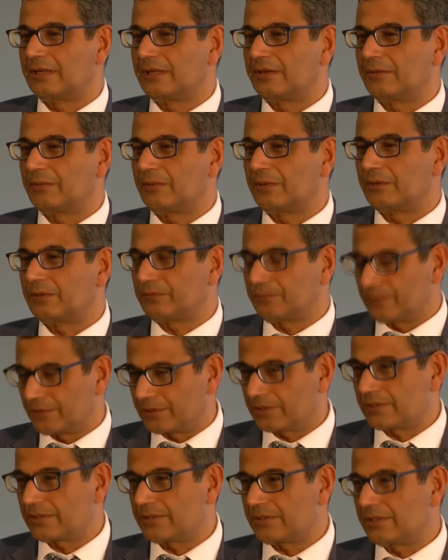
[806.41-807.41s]
One of the
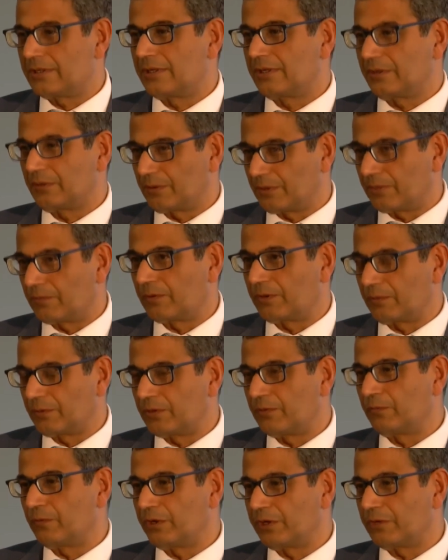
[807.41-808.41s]
first,
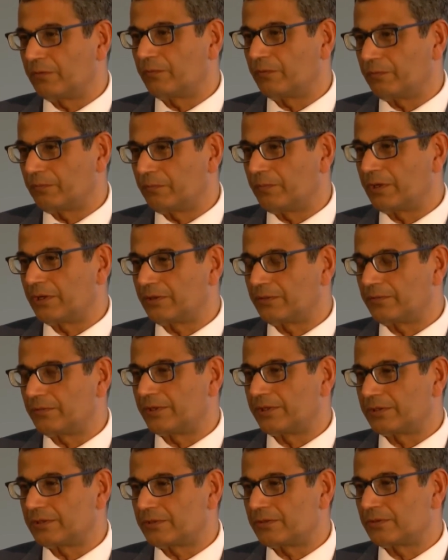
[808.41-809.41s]
we're one of the
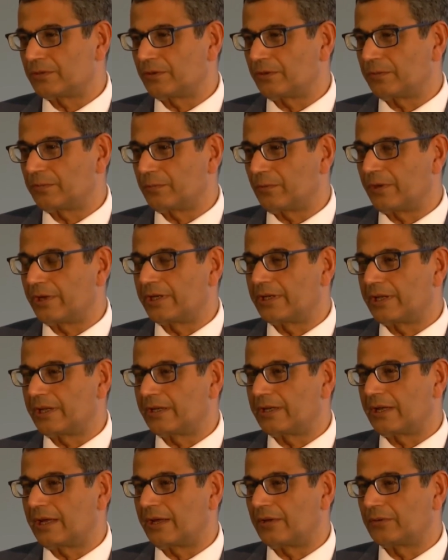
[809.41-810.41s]
first to sort of point that
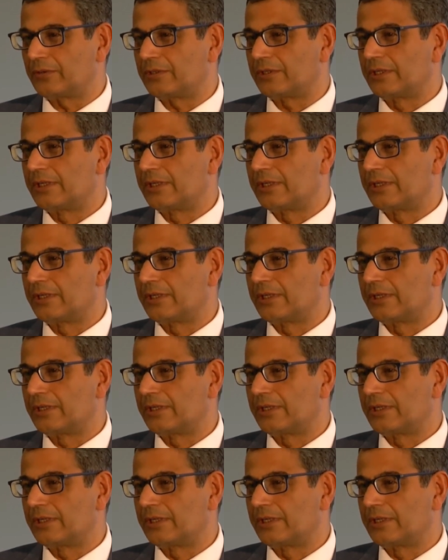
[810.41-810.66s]
out,